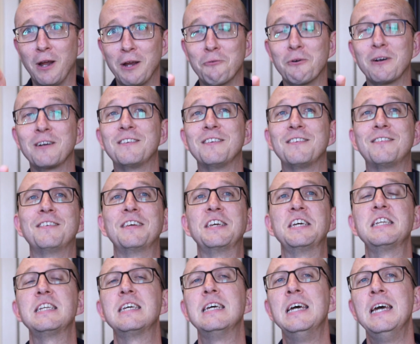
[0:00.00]
right where to see
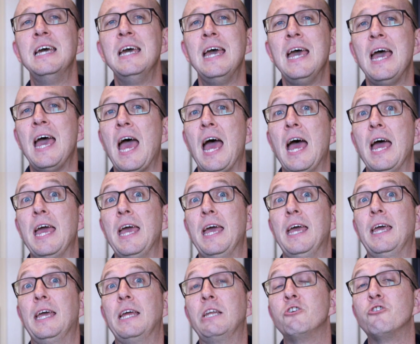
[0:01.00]
it.
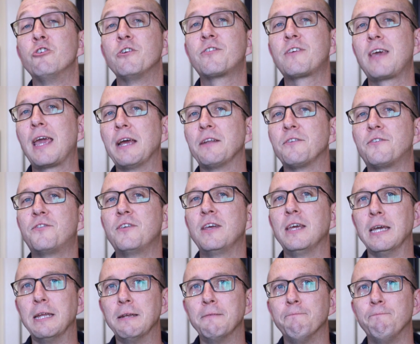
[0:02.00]
And you just can't
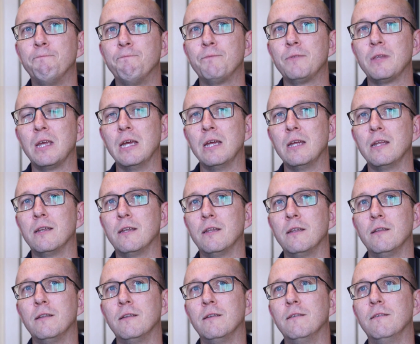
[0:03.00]
see it.
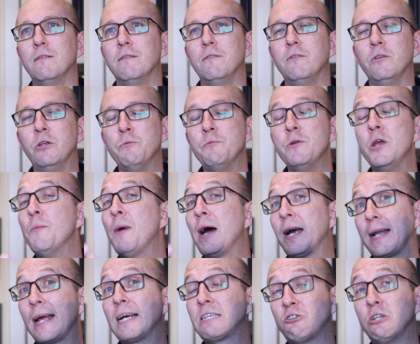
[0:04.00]
You
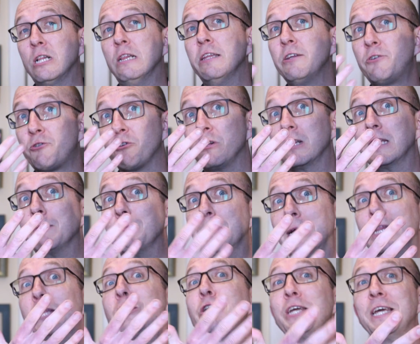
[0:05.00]
might actually literally
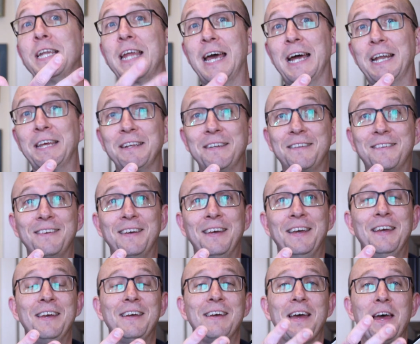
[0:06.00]
be looking at it,
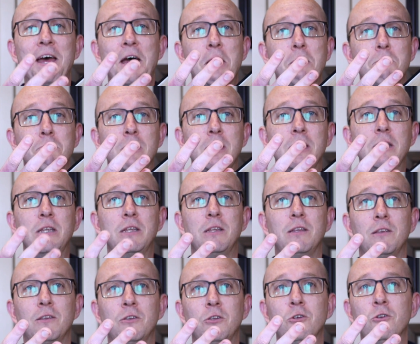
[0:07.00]
but
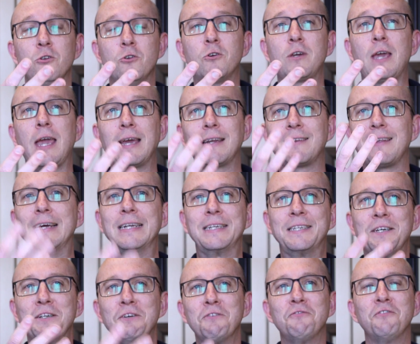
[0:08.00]
you can't
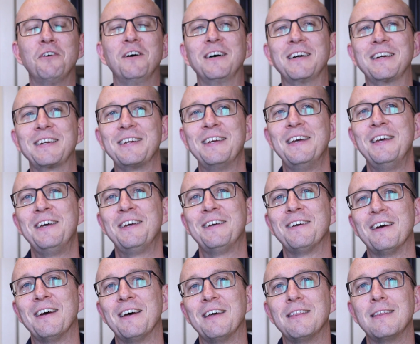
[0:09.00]
identify
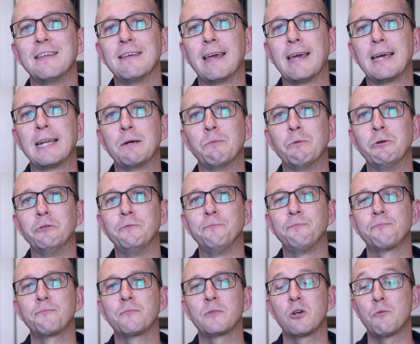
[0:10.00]
the animal.
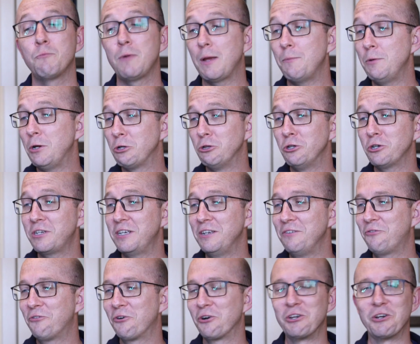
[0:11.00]
Or maybe you're
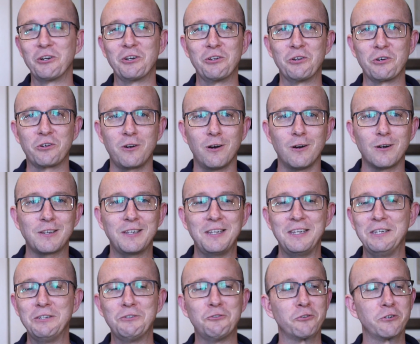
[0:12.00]
looking for your car
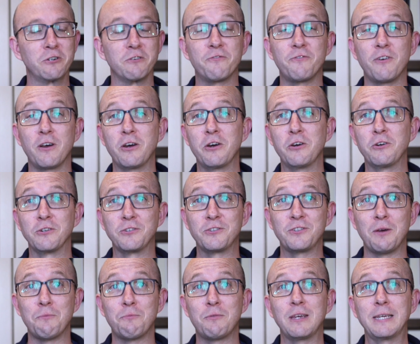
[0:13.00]
keys or your phone or
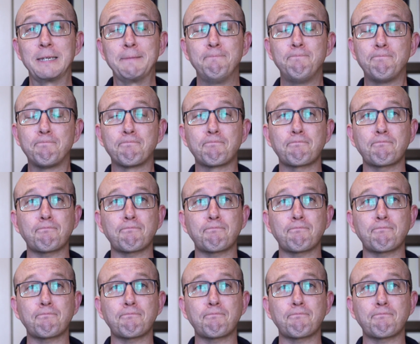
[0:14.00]
something,